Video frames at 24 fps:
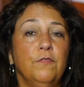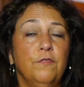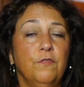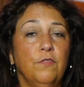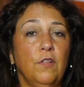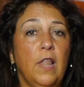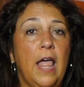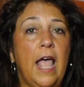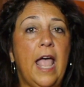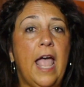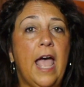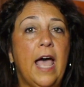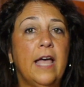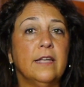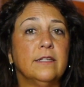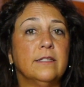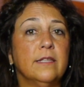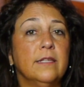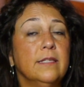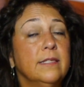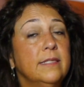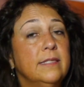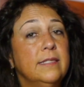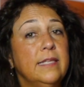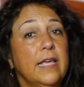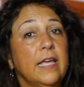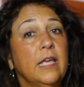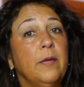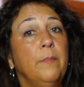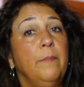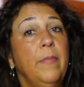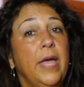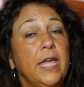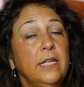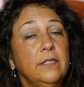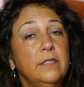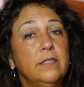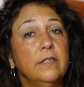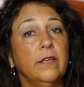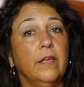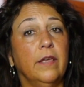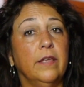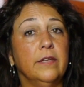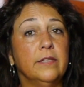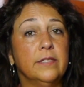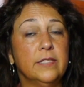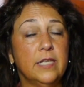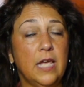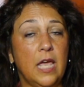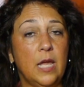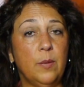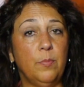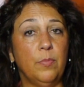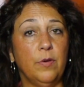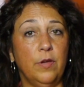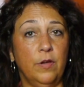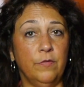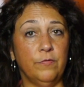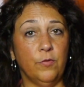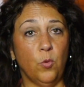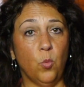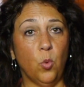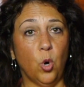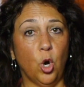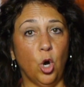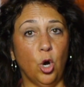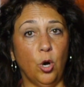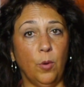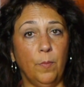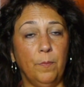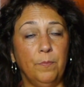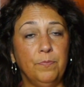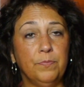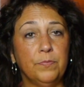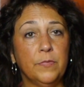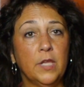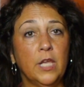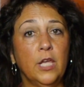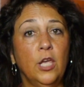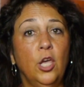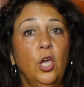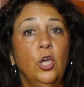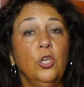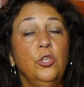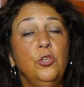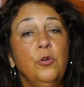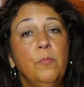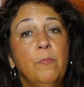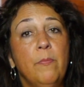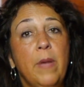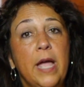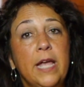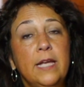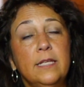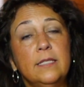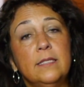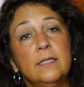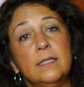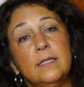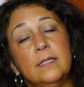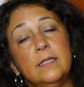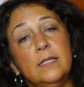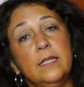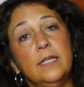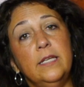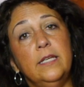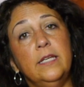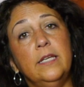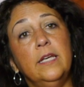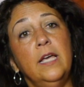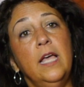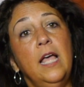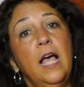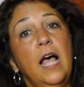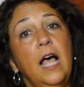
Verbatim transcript: flat, segmented type of a worm. You might see